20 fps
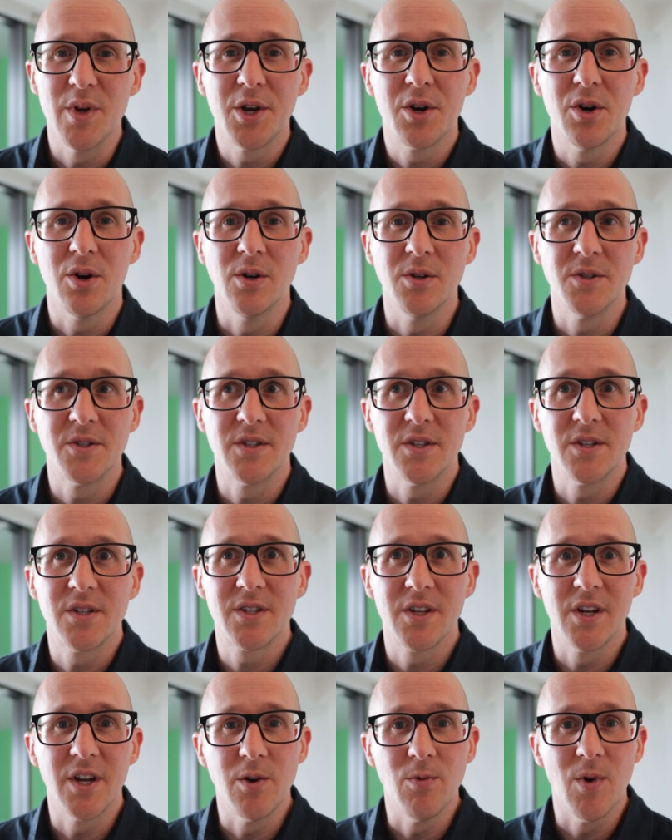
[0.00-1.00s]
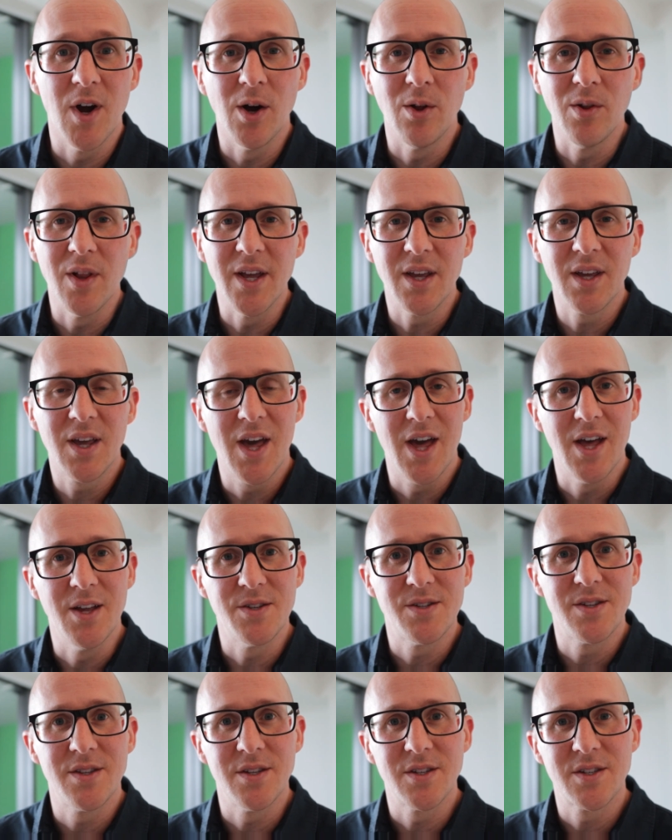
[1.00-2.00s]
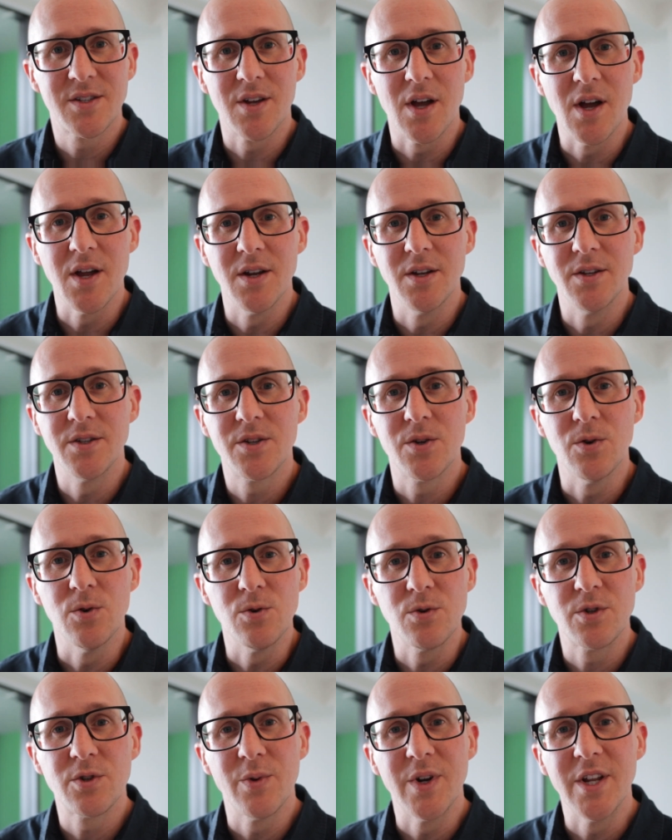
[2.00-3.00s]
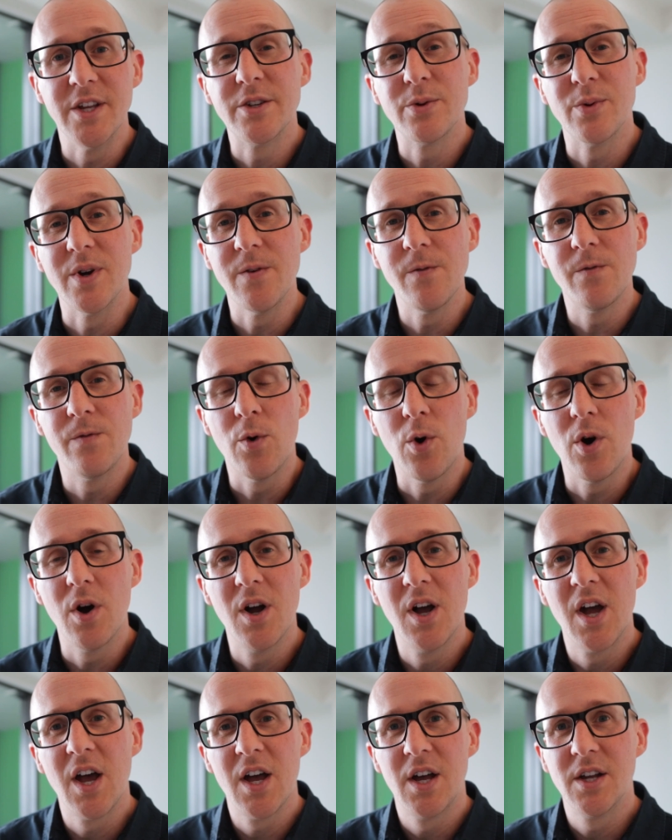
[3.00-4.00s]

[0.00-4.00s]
because the City Rail Link has the site until 2024,